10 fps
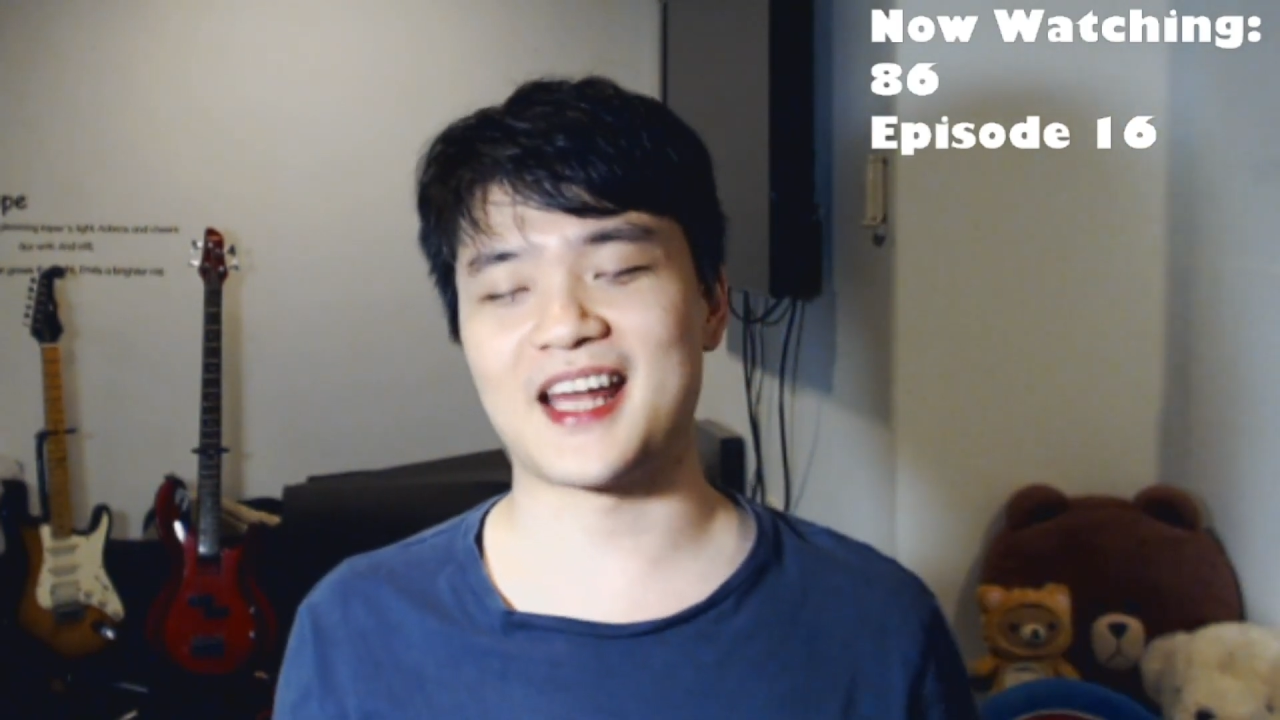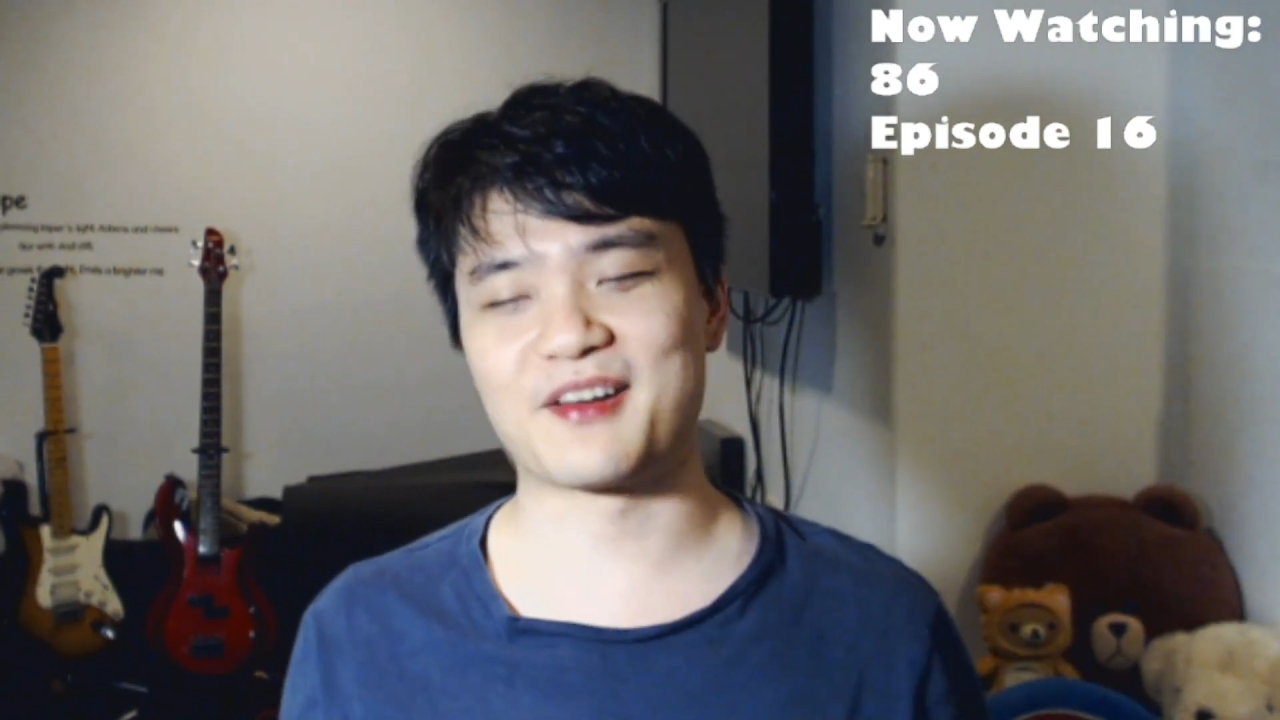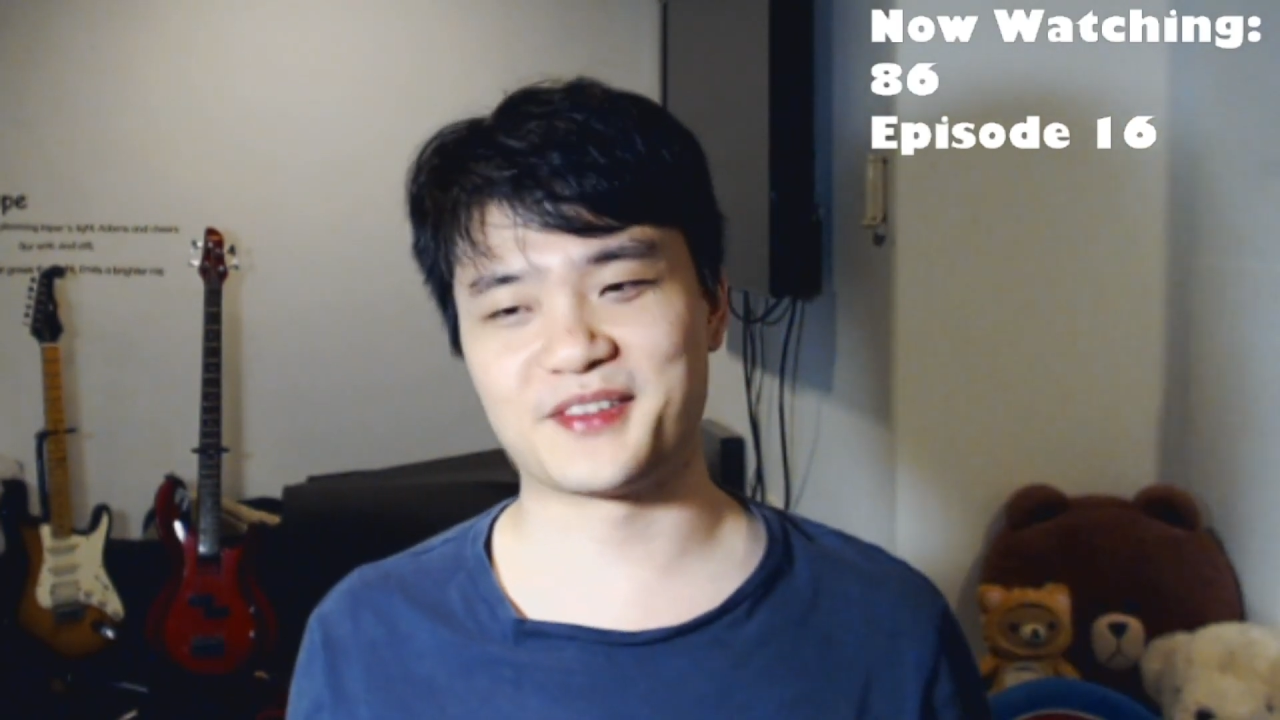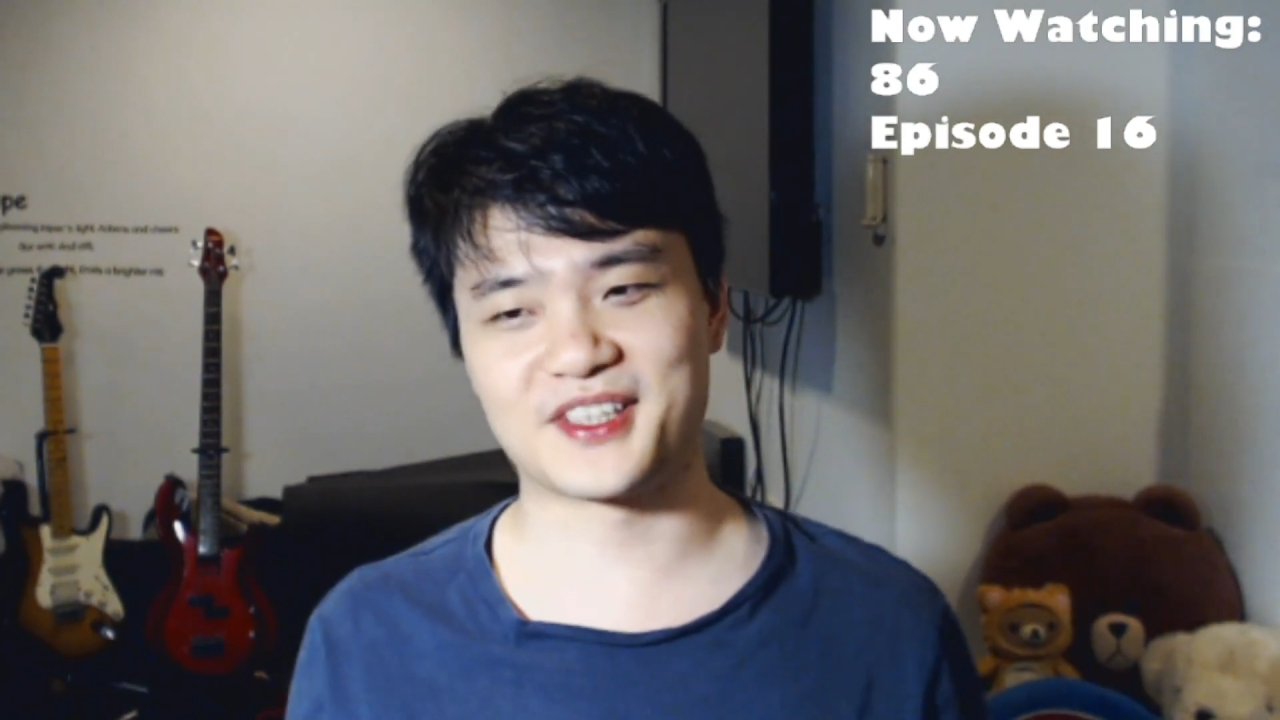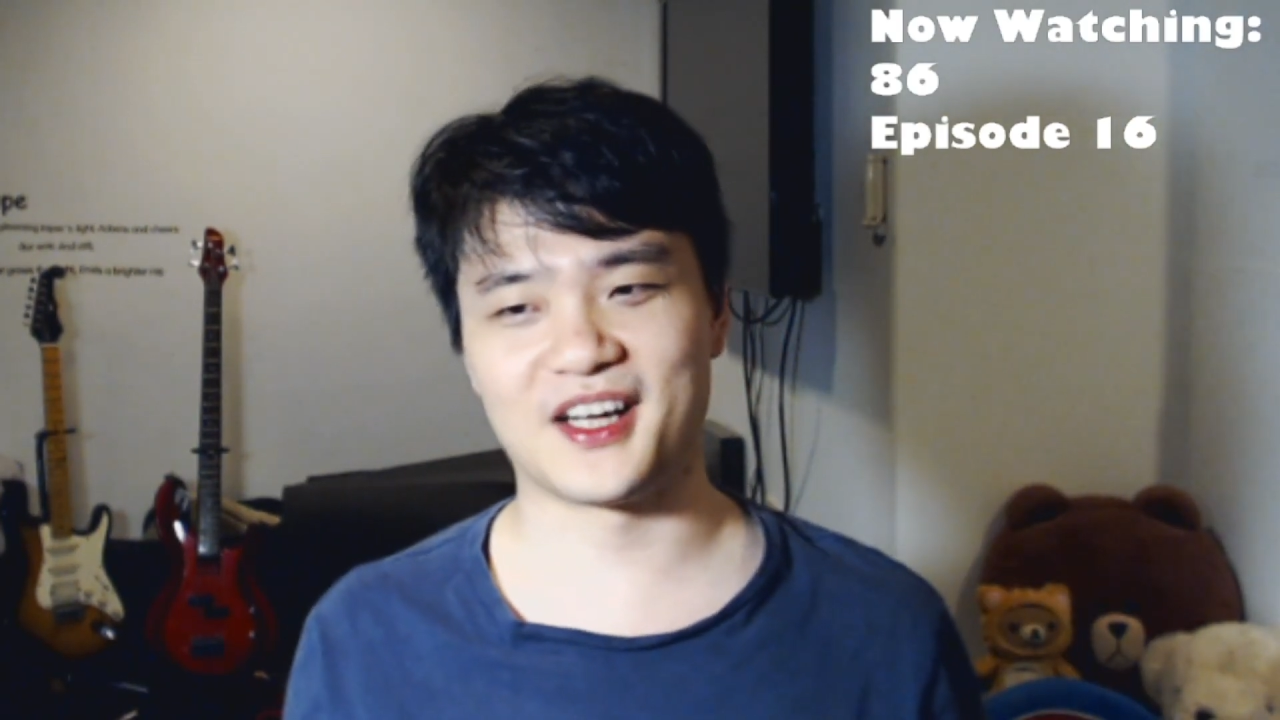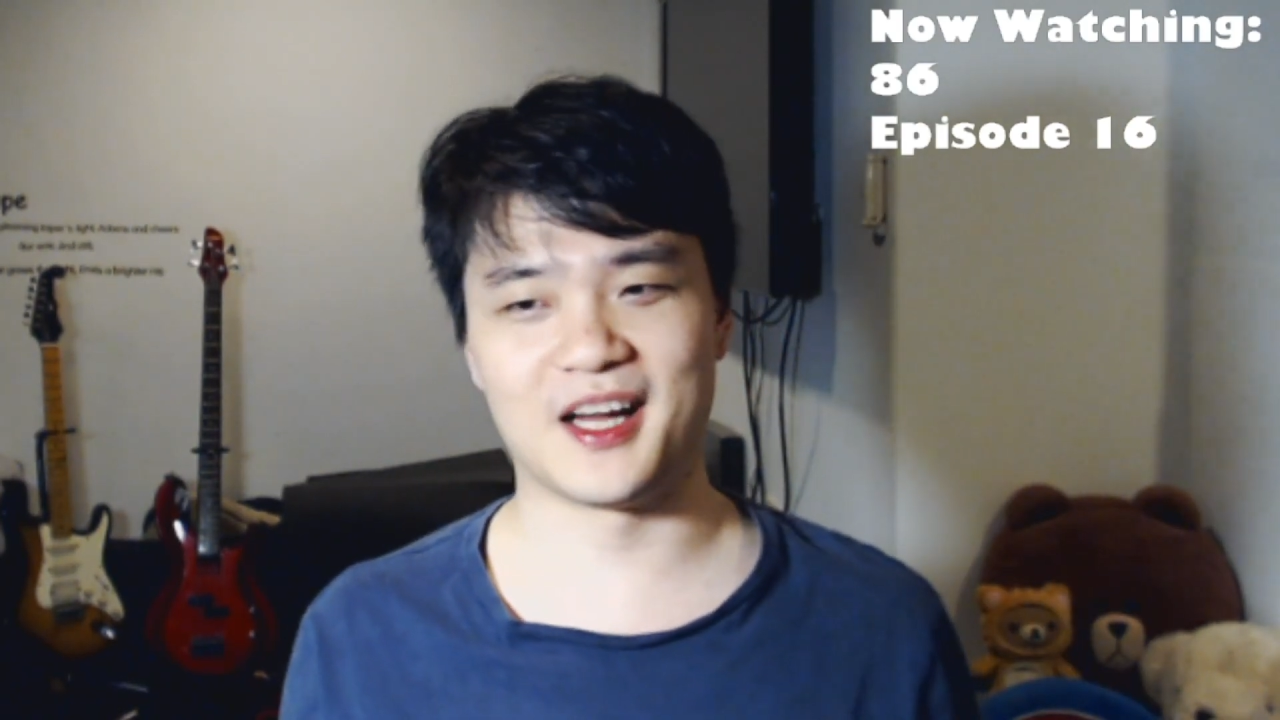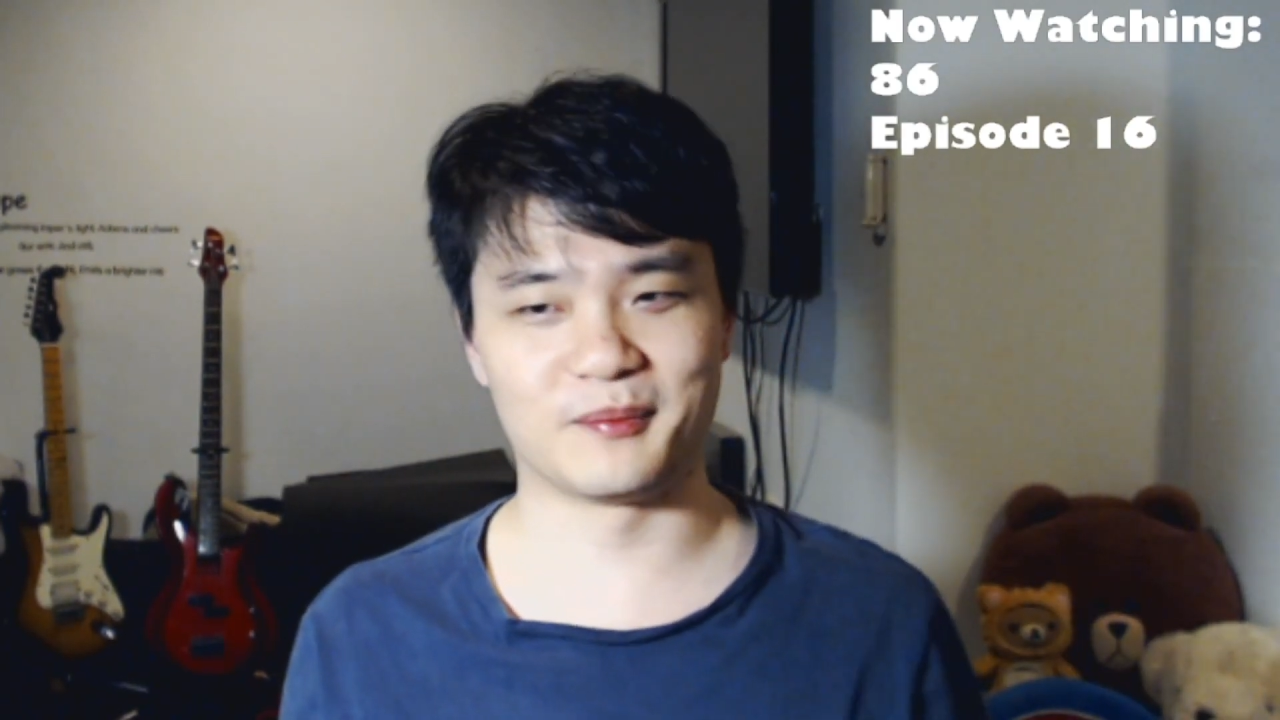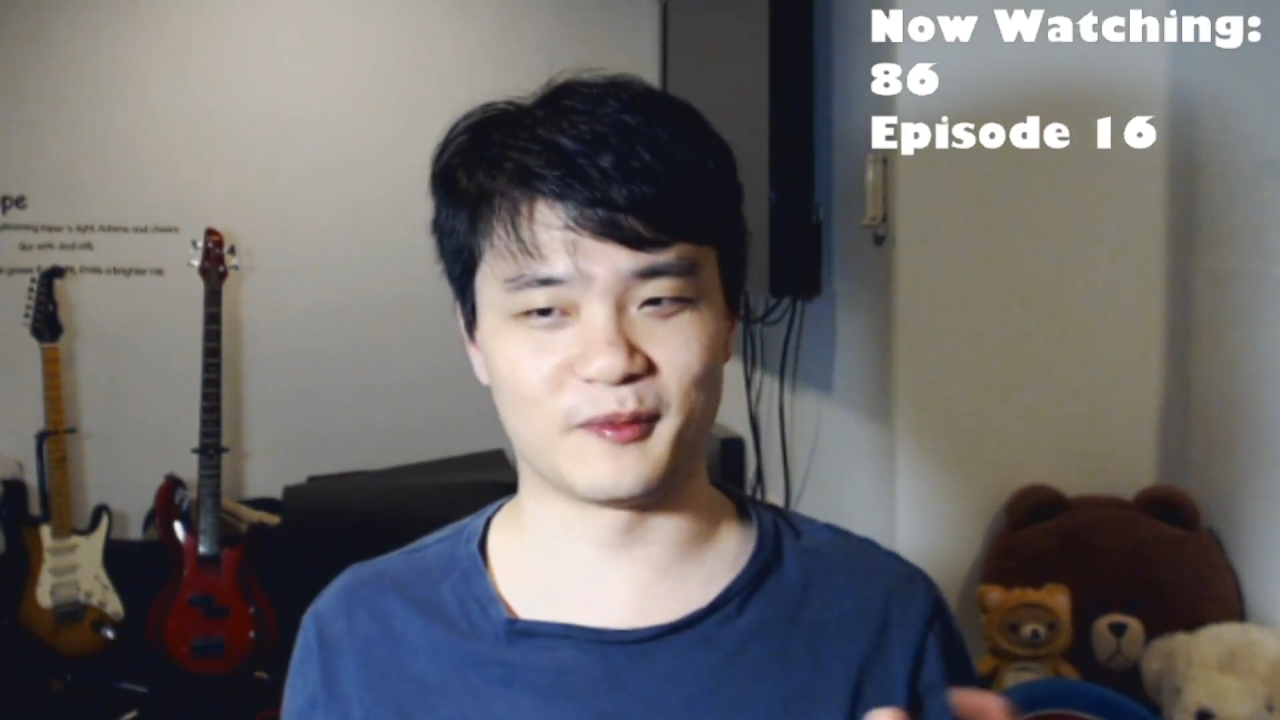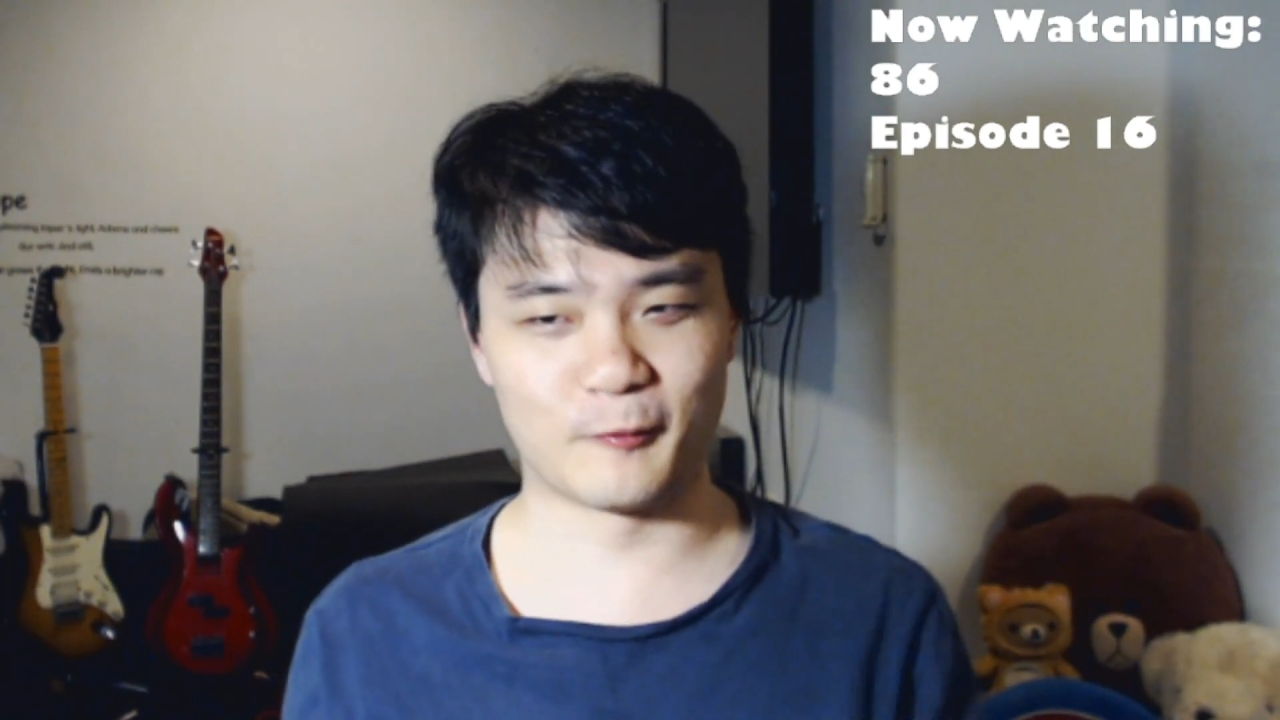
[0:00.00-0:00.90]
every time